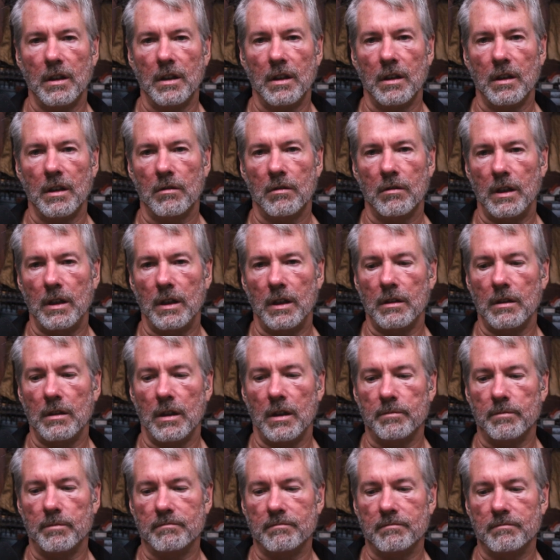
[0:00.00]
right?
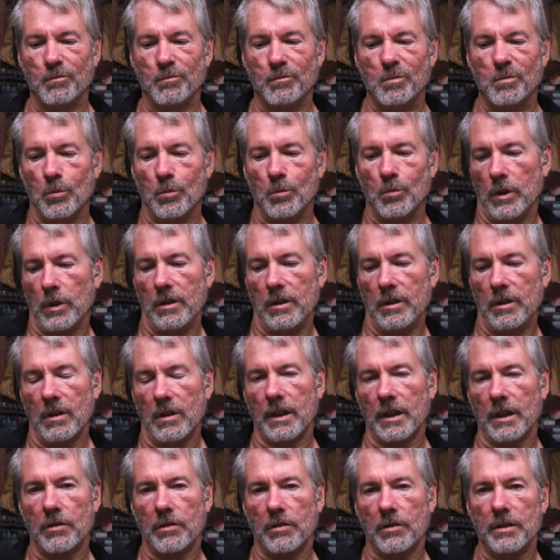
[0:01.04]
Will your
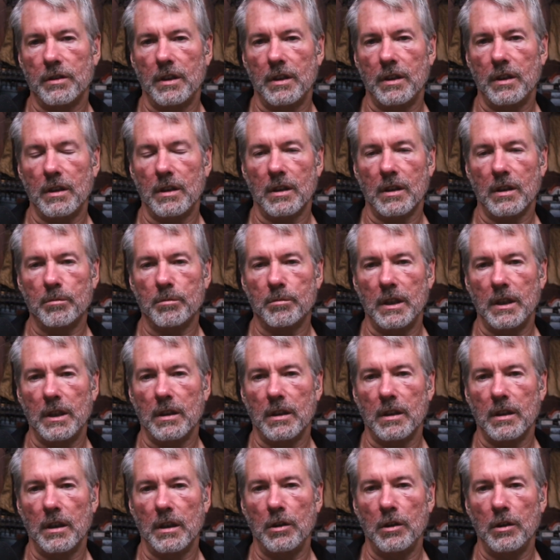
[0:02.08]
electricity company
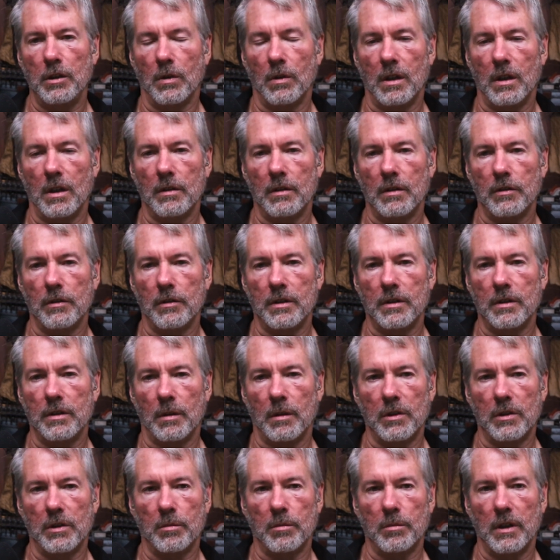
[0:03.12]
cut you off or
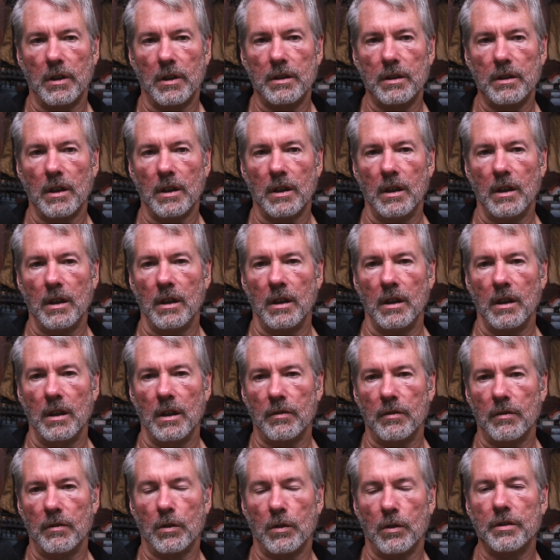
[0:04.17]
double the price?
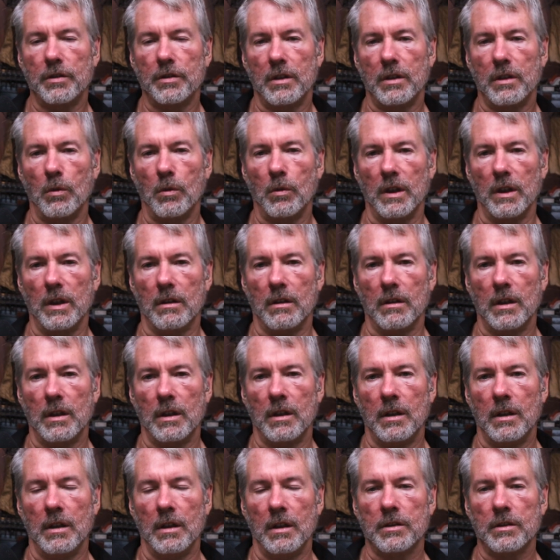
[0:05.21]
Of course they will.
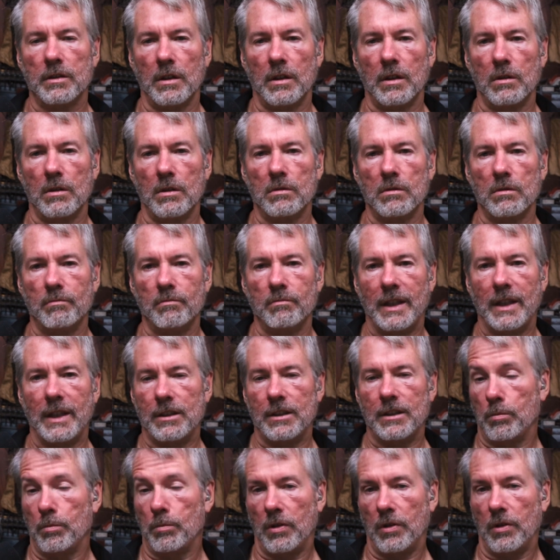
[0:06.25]
So
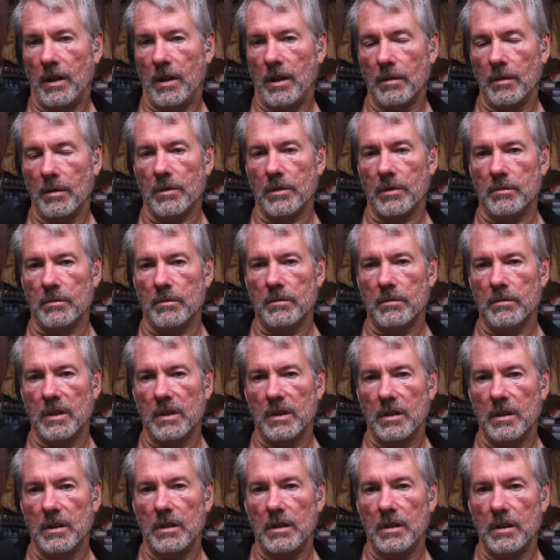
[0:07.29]
that's a problem
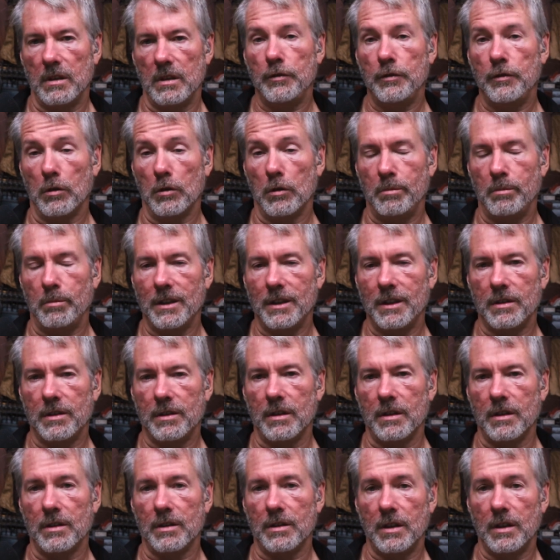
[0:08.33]
if your
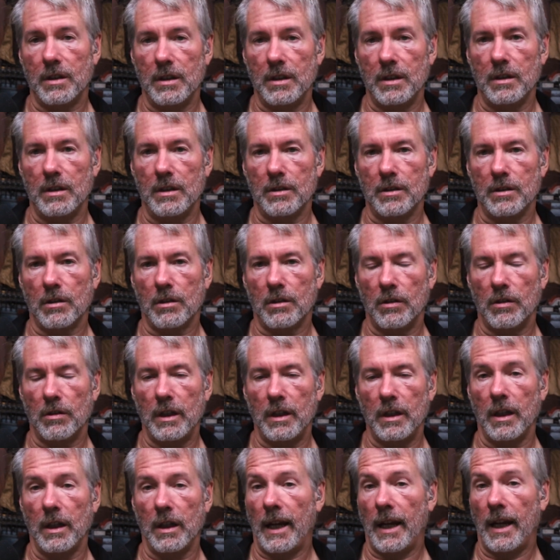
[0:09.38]
business is
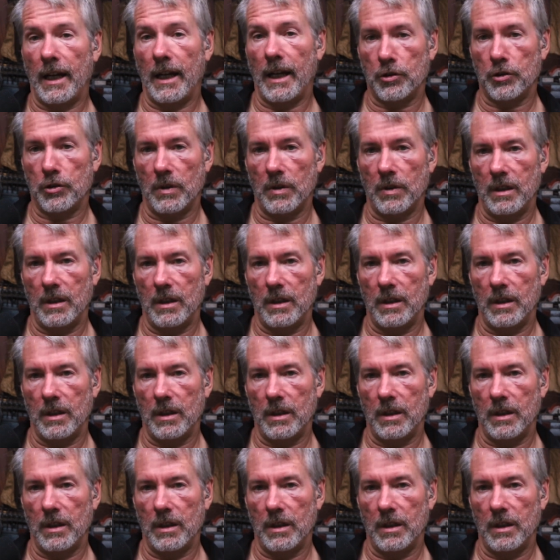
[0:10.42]
creating hash rate.